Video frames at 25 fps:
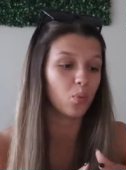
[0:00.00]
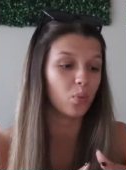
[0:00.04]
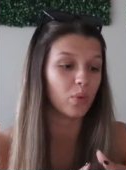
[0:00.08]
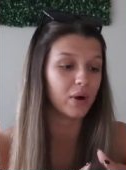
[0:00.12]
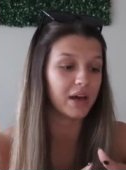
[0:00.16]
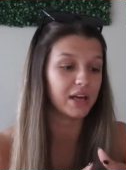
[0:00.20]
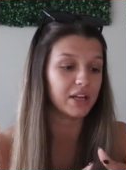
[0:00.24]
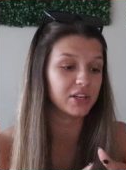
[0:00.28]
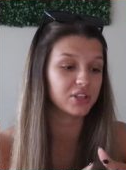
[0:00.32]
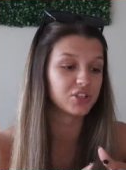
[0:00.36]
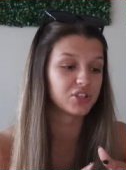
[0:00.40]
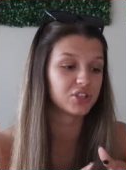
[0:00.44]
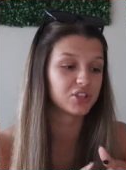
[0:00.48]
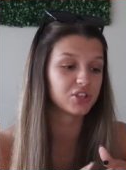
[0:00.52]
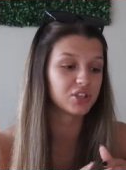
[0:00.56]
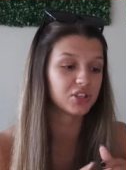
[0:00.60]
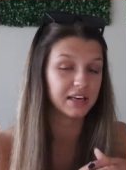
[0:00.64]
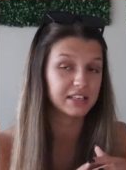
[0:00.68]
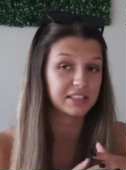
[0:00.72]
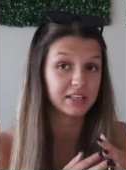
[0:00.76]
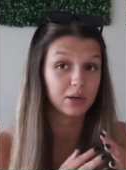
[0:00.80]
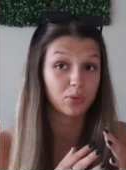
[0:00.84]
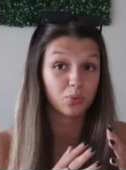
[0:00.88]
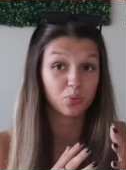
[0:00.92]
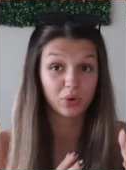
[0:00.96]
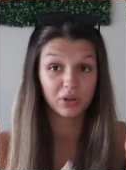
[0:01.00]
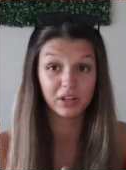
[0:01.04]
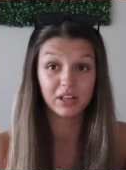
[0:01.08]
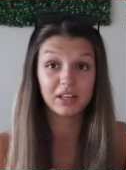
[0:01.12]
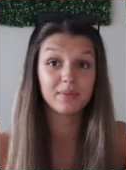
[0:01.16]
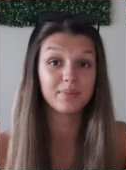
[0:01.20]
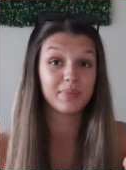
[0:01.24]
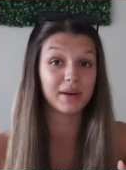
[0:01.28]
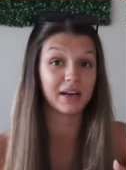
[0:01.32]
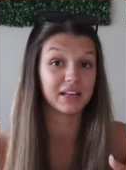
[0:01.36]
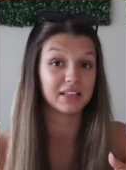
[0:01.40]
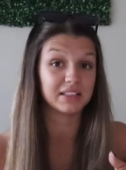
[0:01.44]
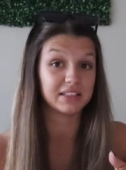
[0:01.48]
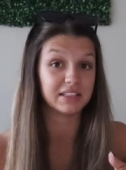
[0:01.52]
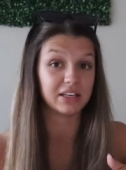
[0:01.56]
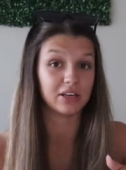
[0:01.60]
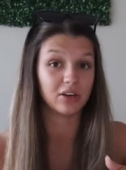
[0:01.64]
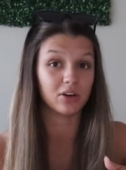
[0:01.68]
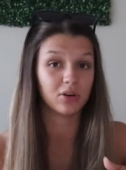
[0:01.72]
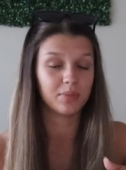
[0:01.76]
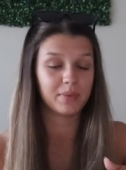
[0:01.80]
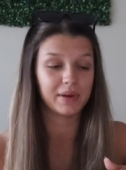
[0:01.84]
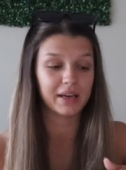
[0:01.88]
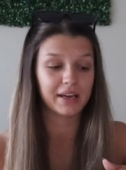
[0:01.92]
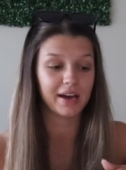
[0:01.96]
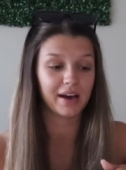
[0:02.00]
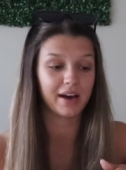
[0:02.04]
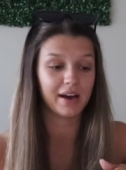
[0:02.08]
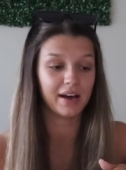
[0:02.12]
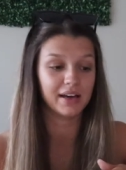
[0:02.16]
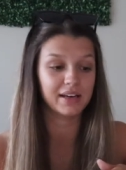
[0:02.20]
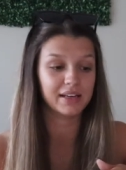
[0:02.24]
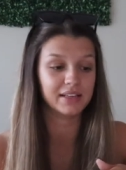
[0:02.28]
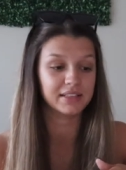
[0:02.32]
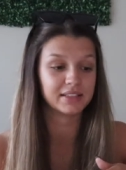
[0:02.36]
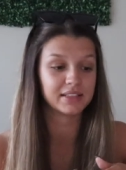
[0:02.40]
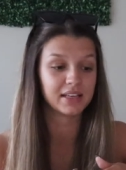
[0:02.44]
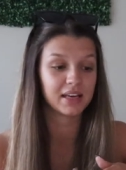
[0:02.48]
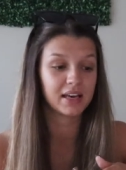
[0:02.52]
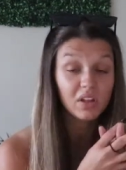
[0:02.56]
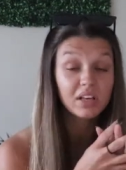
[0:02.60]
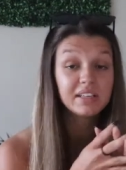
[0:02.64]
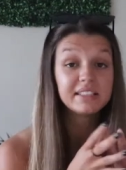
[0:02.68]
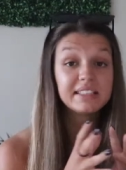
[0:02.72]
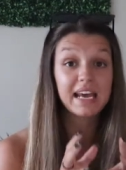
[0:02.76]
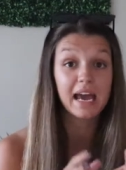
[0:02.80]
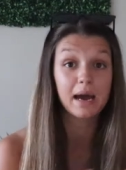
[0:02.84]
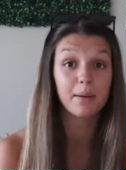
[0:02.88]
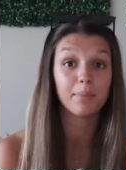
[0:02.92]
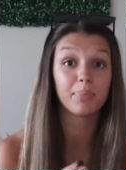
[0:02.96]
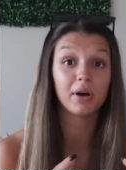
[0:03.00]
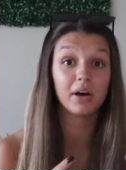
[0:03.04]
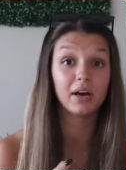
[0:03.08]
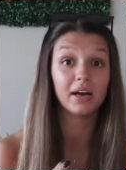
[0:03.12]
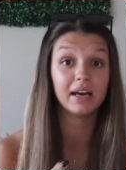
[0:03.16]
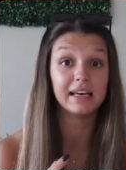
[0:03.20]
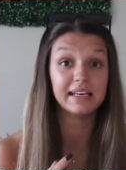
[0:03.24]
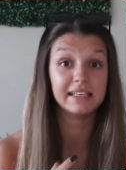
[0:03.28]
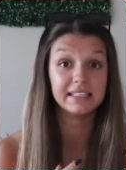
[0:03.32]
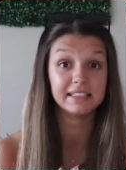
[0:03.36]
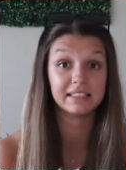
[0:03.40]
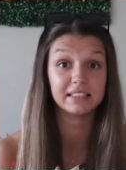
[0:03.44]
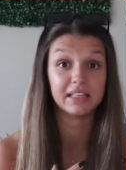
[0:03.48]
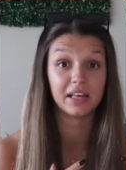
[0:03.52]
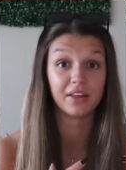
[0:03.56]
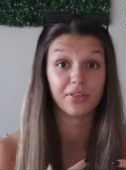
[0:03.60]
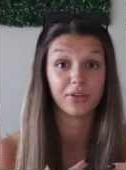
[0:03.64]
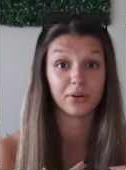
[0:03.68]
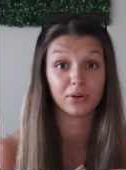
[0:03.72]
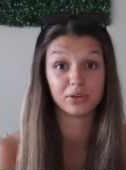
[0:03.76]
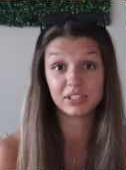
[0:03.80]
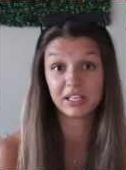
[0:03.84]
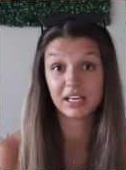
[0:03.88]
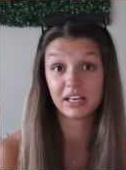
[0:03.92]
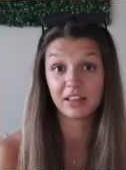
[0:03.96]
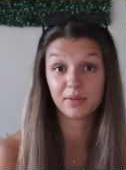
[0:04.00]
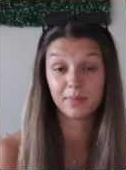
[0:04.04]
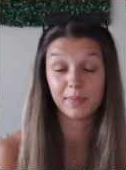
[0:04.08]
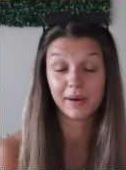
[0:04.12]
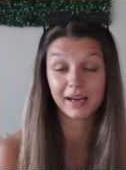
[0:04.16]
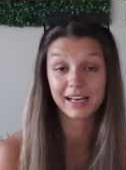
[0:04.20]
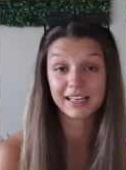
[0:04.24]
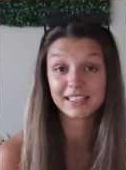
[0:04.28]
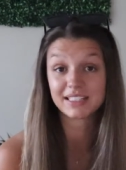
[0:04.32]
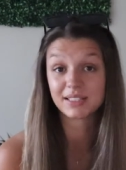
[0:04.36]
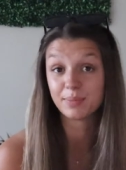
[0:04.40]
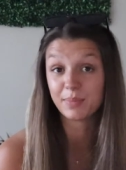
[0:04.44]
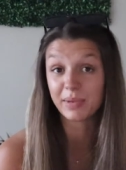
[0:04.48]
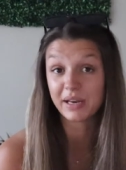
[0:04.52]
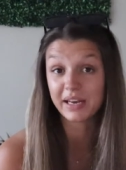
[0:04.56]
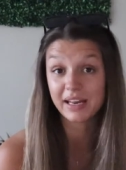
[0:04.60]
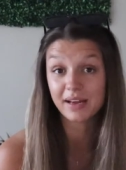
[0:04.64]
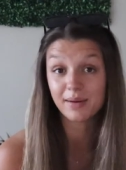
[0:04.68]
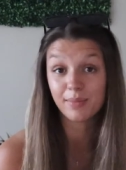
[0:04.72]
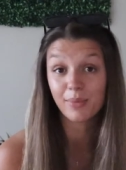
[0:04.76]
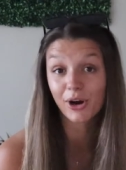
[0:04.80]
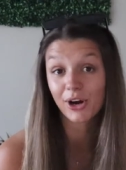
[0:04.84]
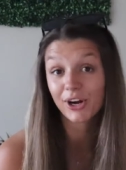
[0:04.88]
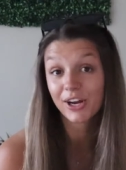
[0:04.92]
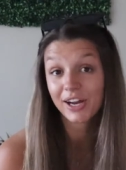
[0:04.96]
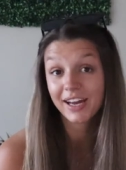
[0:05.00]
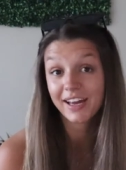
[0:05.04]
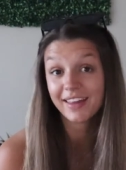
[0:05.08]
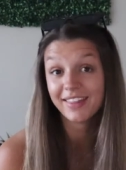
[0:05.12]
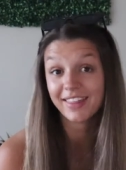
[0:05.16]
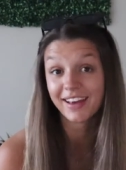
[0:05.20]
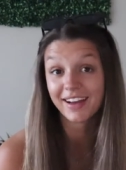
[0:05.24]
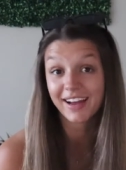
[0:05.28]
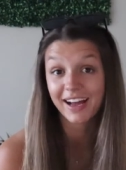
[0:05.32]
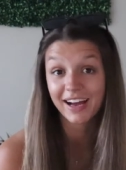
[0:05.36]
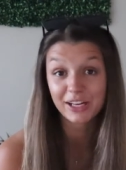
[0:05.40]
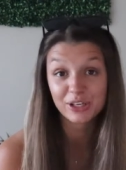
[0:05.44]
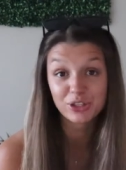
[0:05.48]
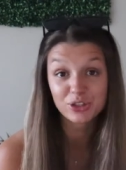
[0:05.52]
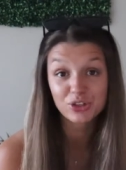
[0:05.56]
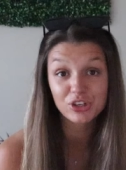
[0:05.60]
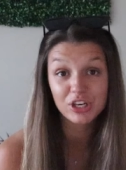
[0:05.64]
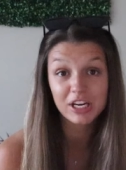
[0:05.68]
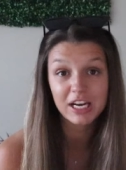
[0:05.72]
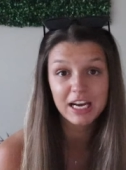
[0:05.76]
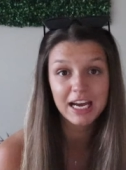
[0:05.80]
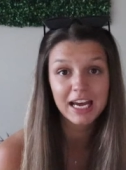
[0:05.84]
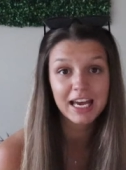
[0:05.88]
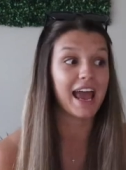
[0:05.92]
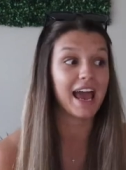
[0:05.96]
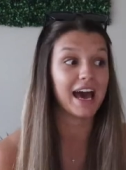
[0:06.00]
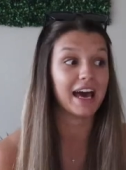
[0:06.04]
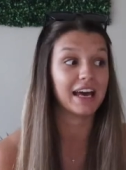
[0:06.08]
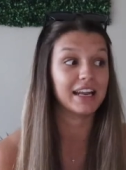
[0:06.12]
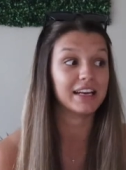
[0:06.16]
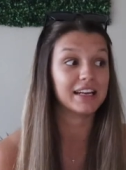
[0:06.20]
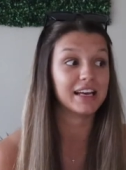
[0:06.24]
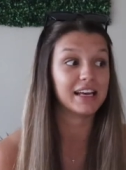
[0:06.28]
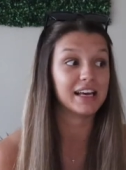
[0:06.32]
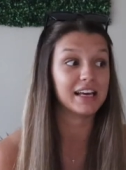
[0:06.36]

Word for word: which is a really big deal because Tampa is the 13th biggest media market in the country and